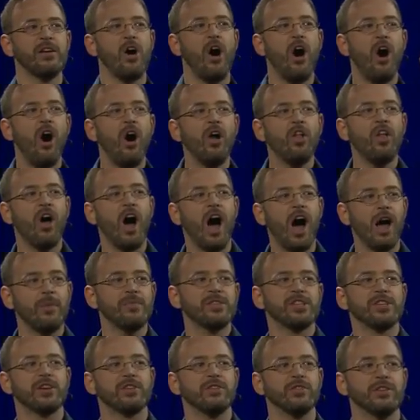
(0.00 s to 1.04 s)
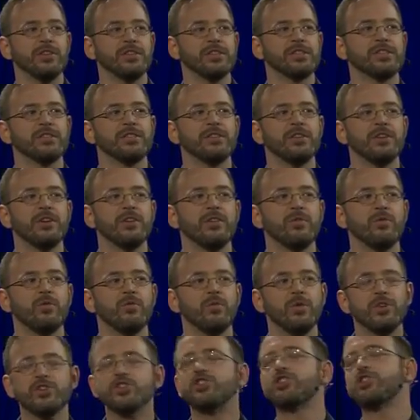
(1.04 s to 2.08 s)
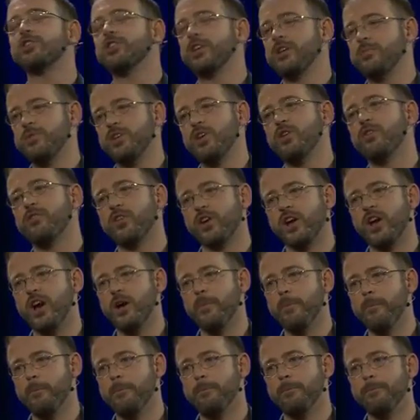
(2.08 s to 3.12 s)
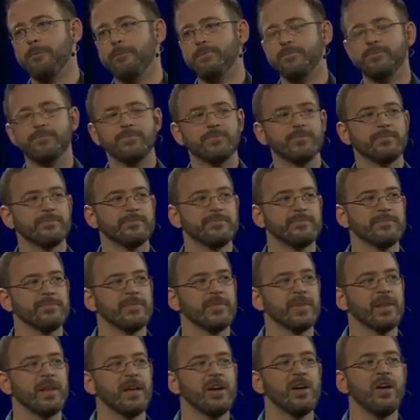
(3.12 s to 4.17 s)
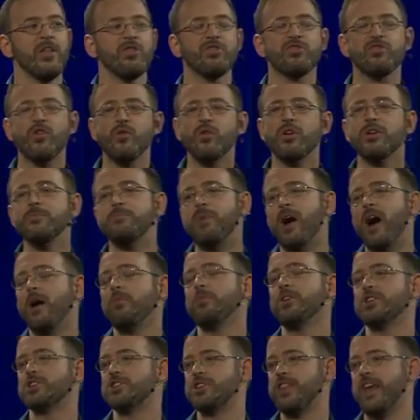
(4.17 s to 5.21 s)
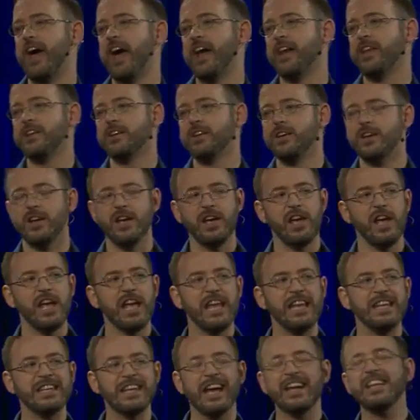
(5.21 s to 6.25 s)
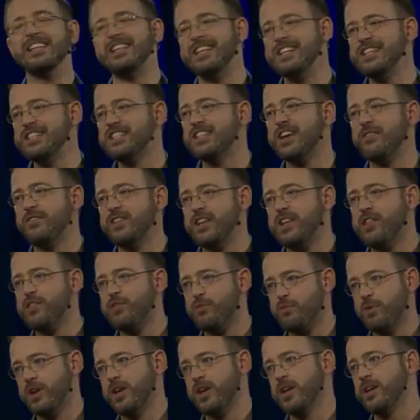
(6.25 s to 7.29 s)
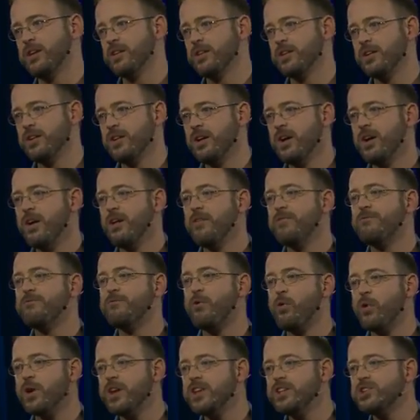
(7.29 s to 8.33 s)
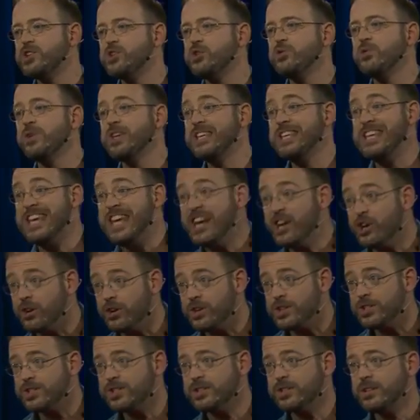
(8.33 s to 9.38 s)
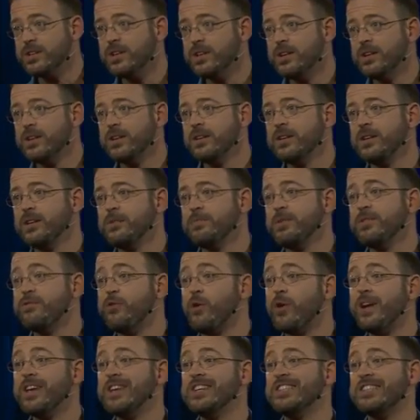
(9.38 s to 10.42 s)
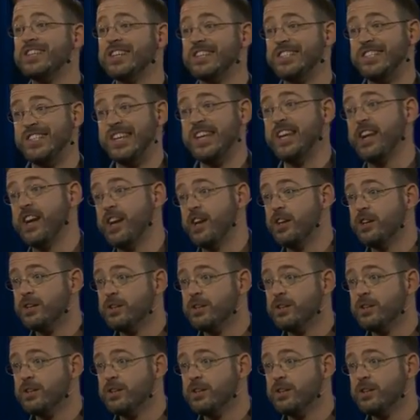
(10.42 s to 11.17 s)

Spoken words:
all obstacles will surely be overcome. Thorne published that in 1973, 42 years before he succeeded.